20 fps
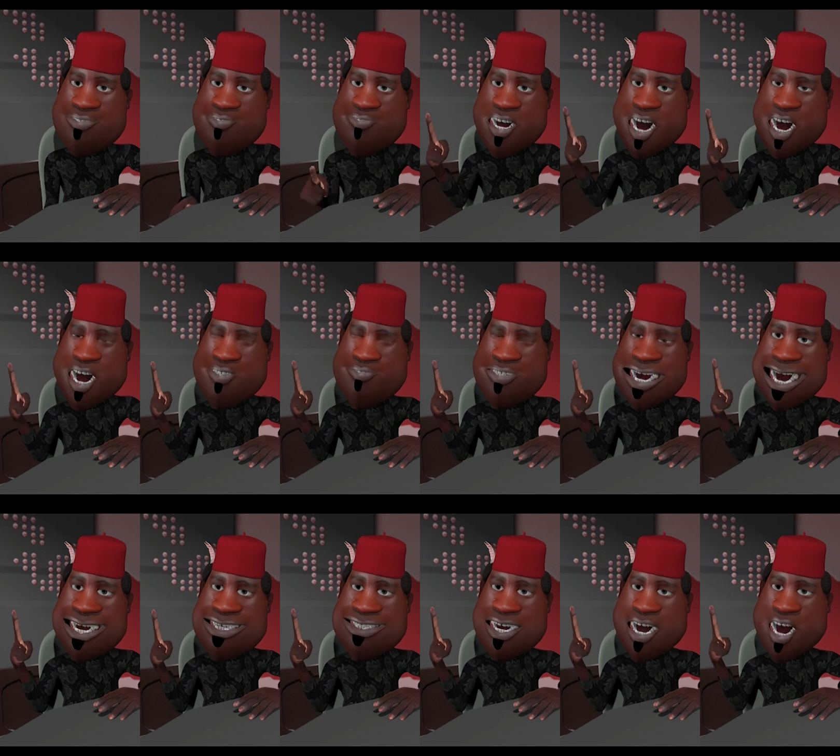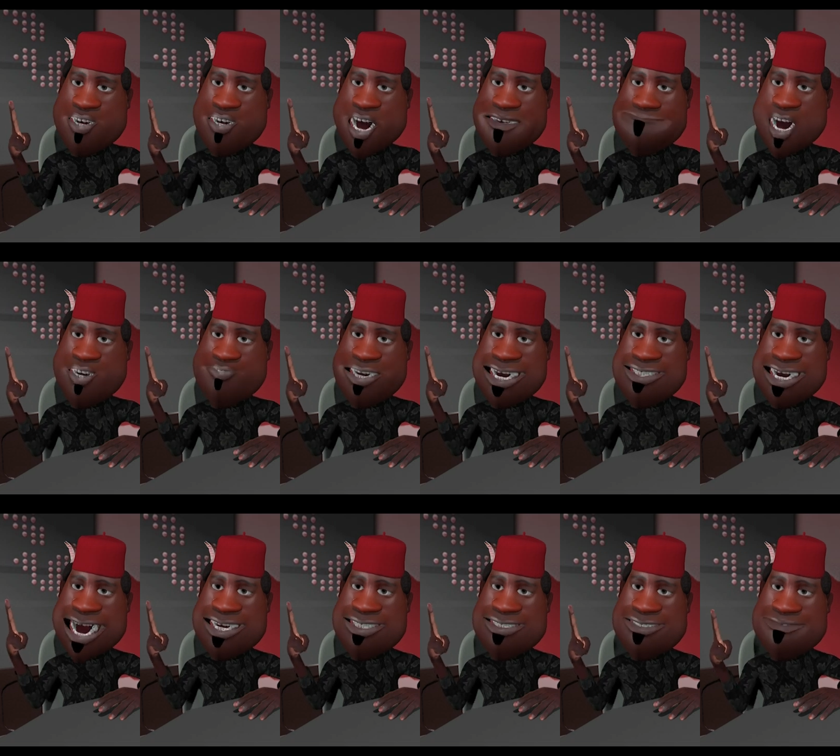one anti-corruption
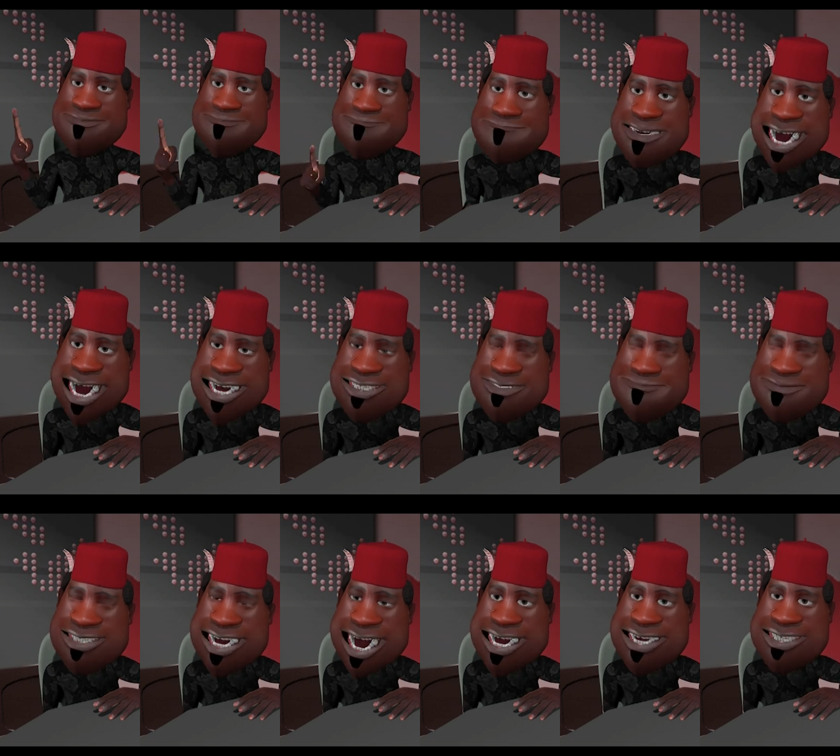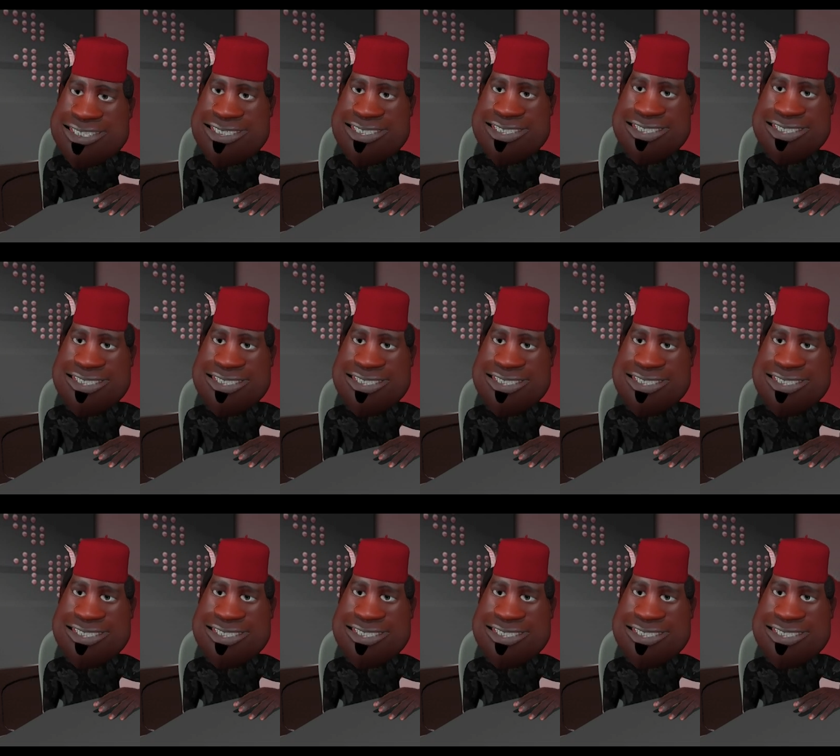agency per criminal.